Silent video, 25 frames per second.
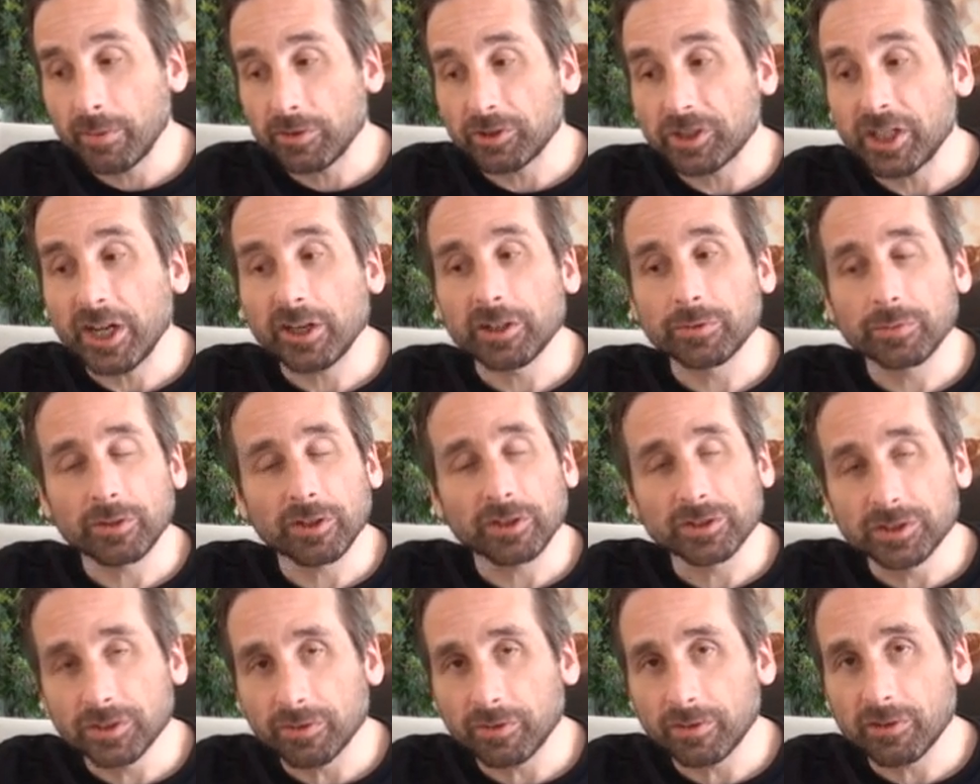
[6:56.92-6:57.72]
challenge, but
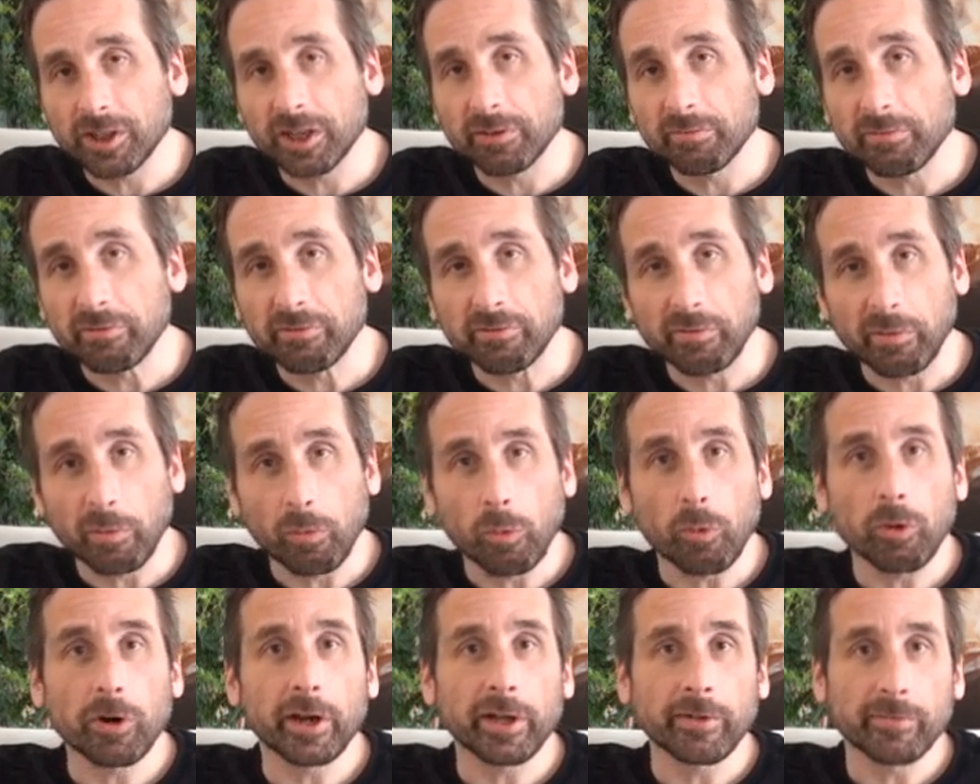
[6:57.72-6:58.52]
also incredibly
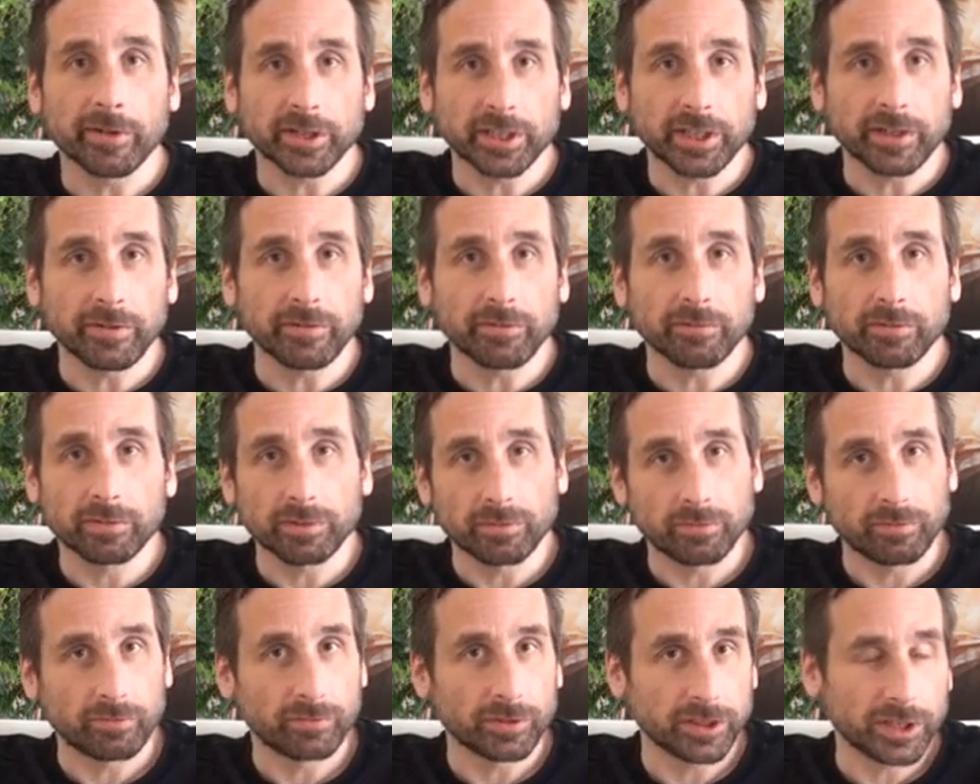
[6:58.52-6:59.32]
rewarding when she
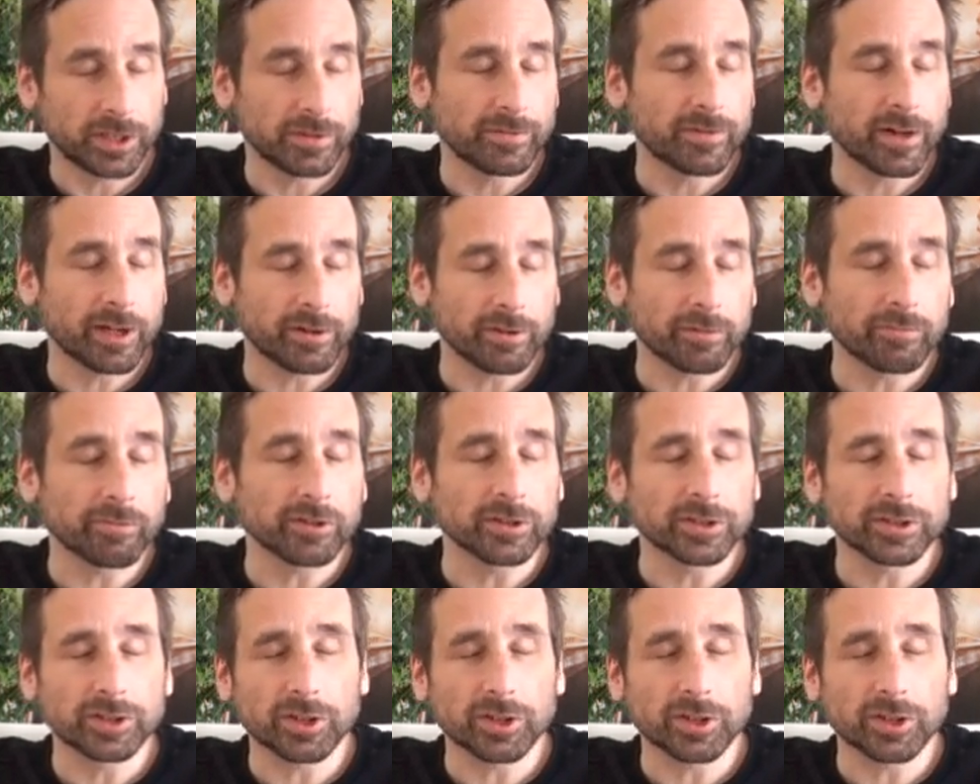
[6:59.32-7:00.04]
finally really